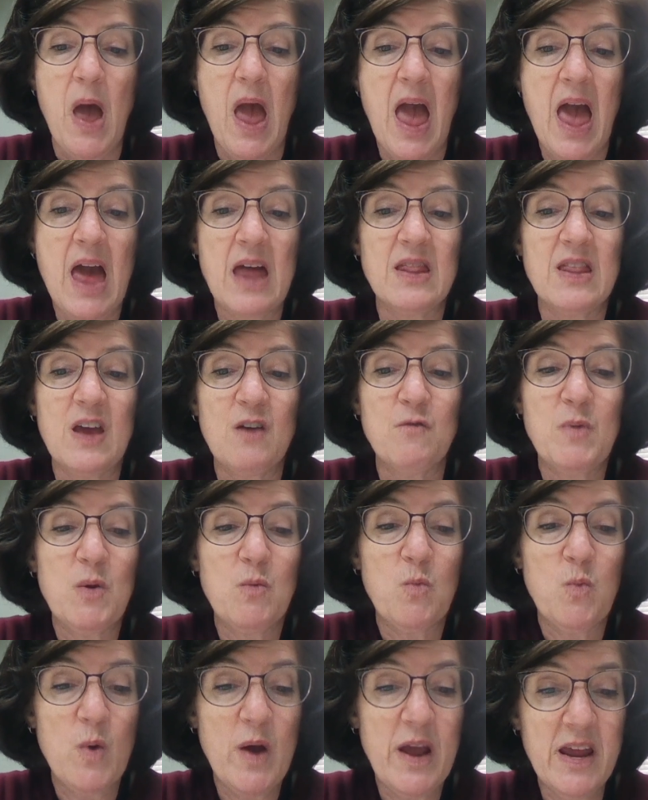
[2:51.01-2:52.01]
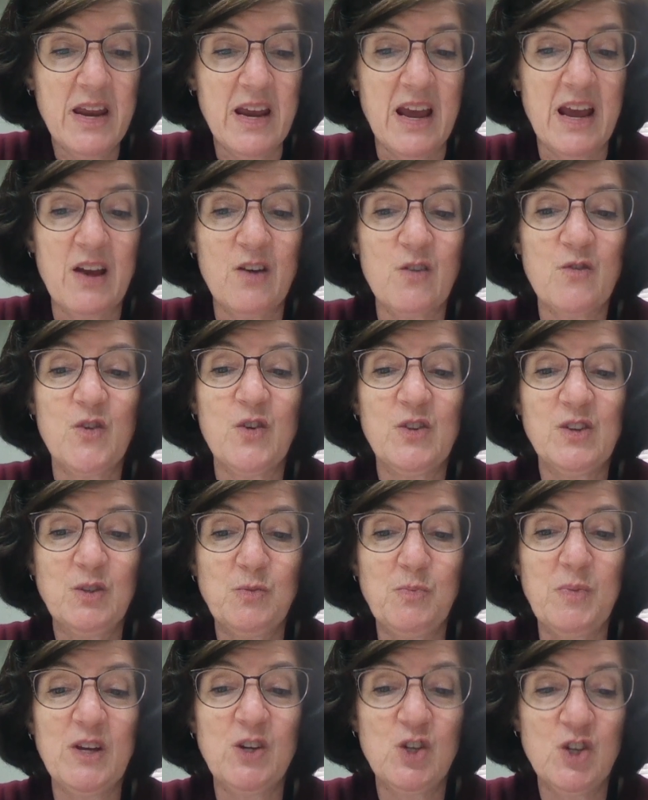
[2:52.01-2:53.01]
and they've been waiting for this
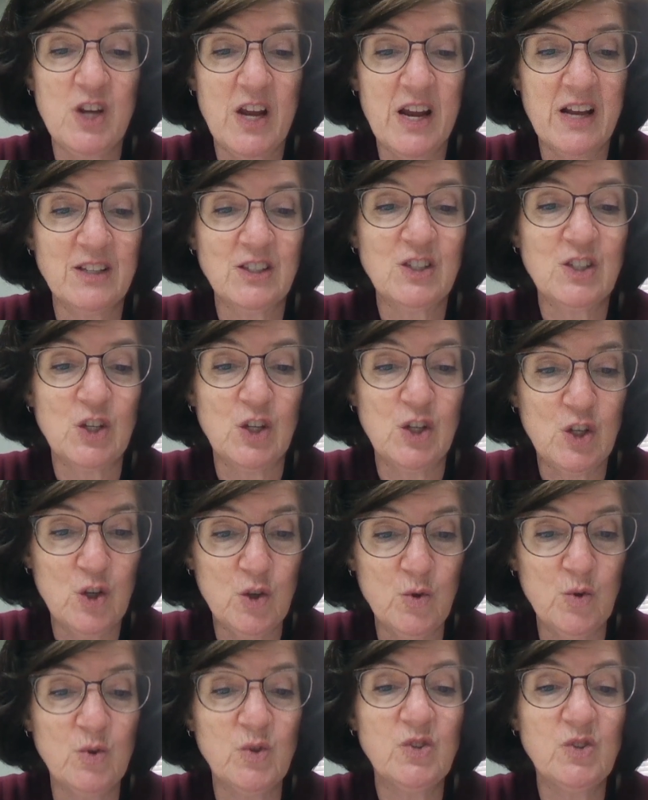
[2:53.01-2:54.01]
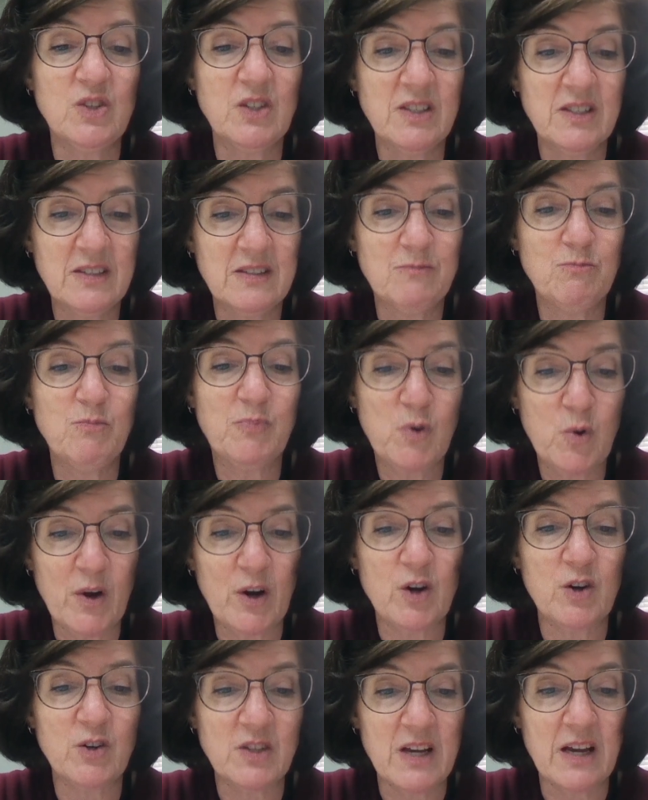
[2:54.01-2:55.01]
big chance to use this
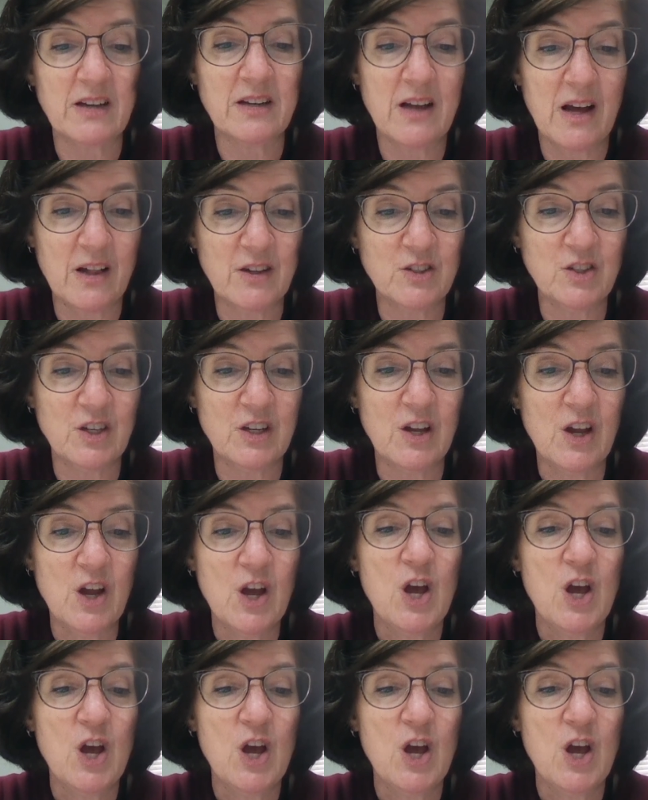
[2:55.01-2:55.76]
quicker technology.